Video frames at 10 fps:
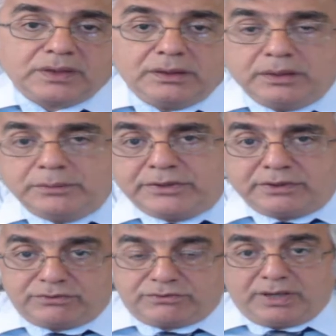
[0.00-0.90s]

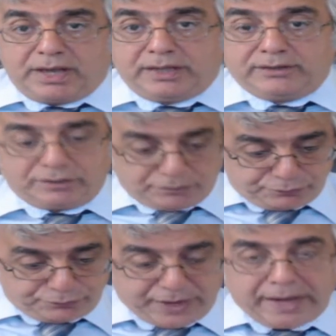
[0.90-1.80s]
limited and
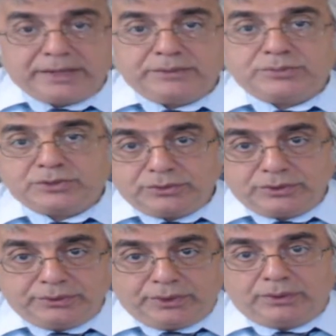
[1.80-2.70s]
framed,
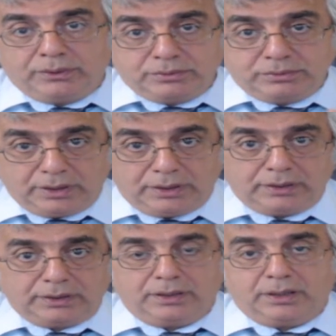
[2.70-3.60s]

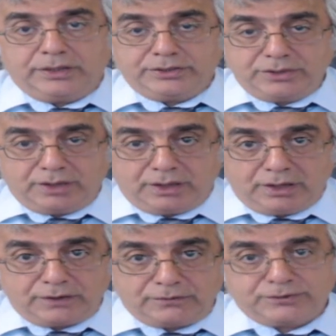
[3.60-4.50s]
idea
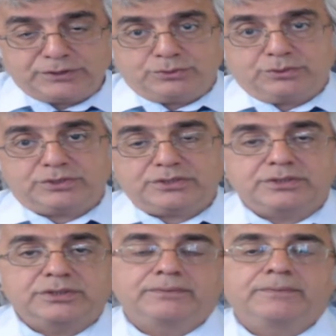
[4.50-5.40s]
of
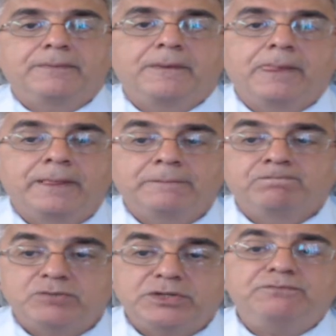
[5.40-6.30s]
resources.
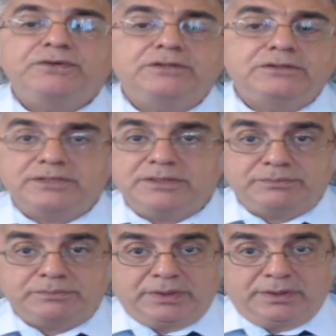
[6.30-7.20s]

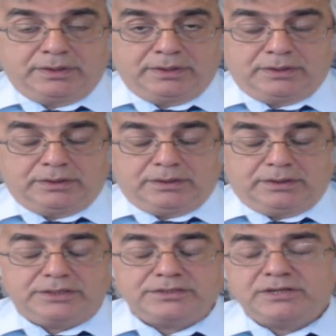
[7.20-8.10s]
Infinitism
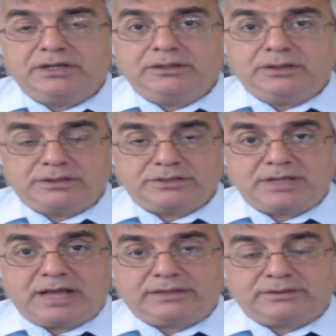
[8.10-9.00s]
is telling us
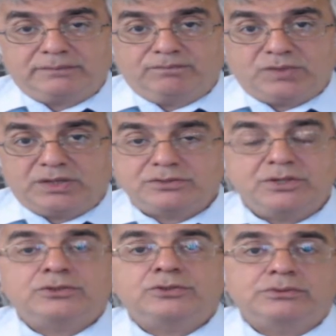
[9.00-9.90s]
that it's
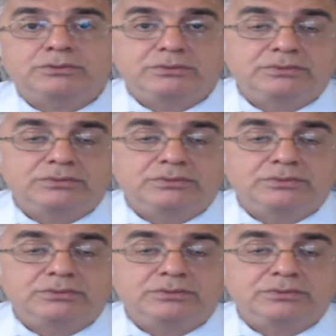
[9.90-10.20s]
not true,